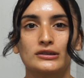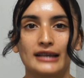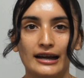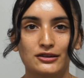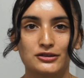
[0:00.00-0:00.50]

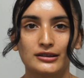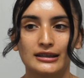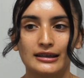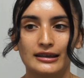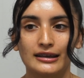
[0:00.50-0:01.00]

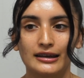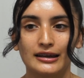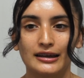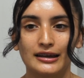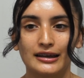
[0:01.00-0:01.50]
actually
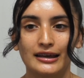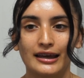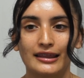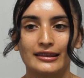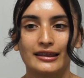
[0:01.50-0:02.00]

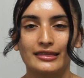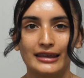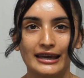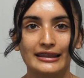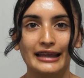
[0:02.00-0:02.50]
the
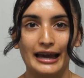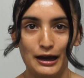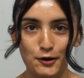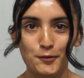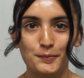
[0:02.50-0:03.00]
thing that
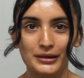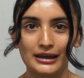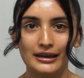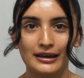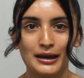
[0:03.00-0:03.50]
helped
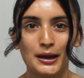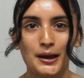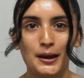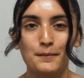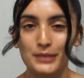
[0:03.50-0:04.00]
me
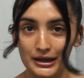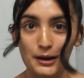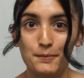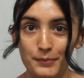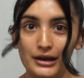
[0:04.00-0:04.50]

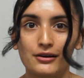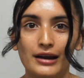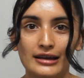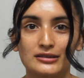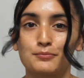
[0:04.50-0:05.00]
become better
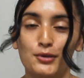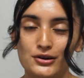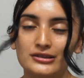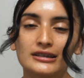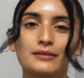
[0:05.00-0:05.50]
as a
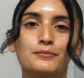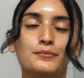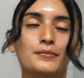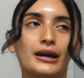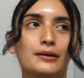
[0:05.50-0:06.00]
person,
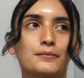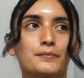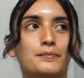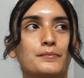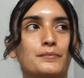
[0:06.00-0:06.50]
and
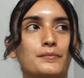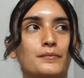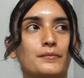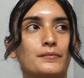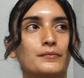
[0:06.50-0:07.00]

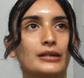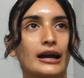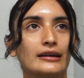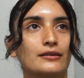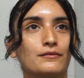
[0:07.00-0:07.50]

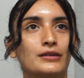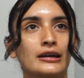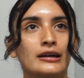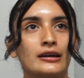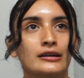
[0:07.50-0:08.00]
kind of
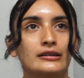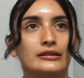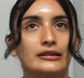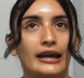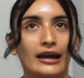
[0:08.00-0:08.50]

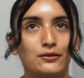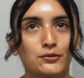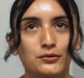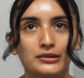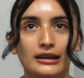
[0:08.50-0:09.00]
handle
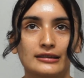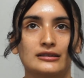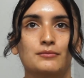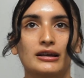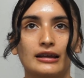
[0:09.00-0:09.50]
things in
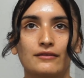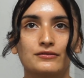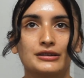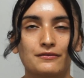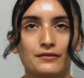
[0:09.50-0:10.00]
my life
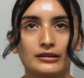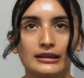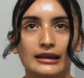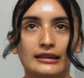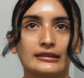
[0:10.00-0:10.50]

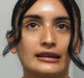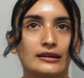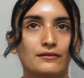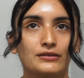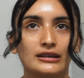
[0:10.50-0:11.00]
differently and think
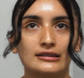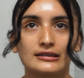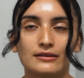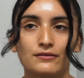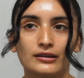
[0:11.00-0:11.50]
of things
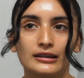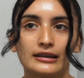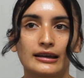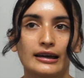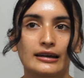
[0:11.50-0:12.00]

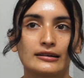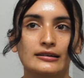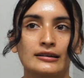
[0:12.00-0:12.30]
differently, and